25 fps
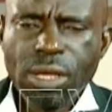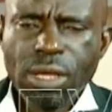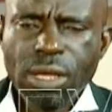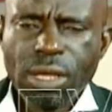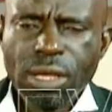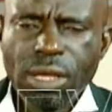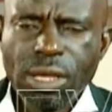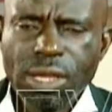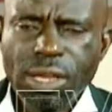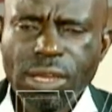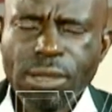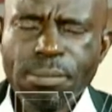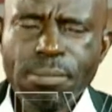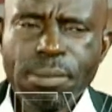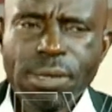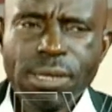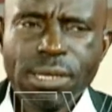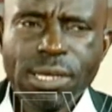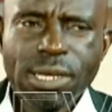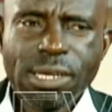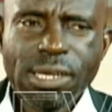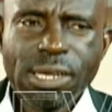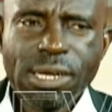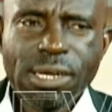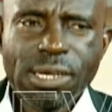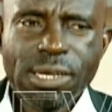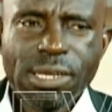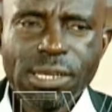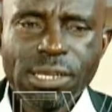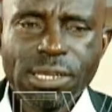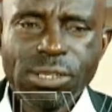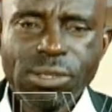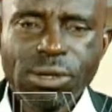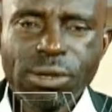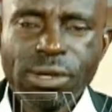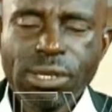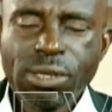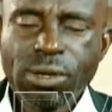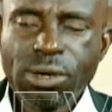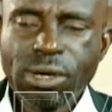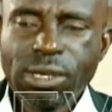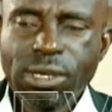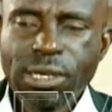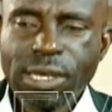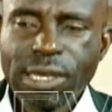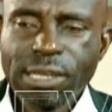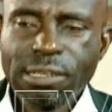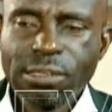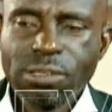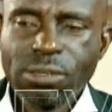independent candidature
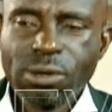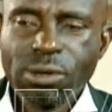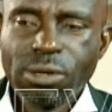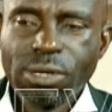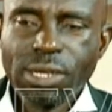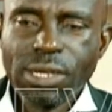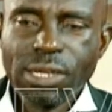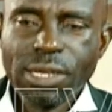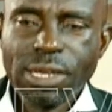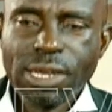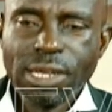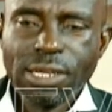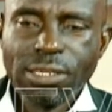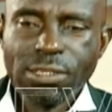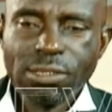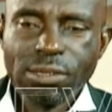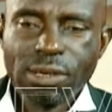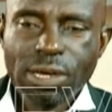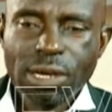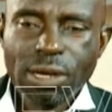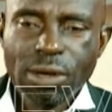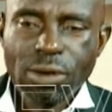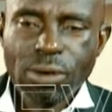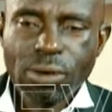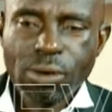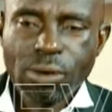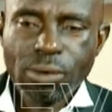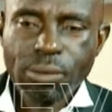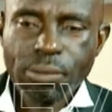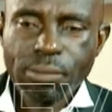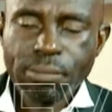recognized under the Nigerian law.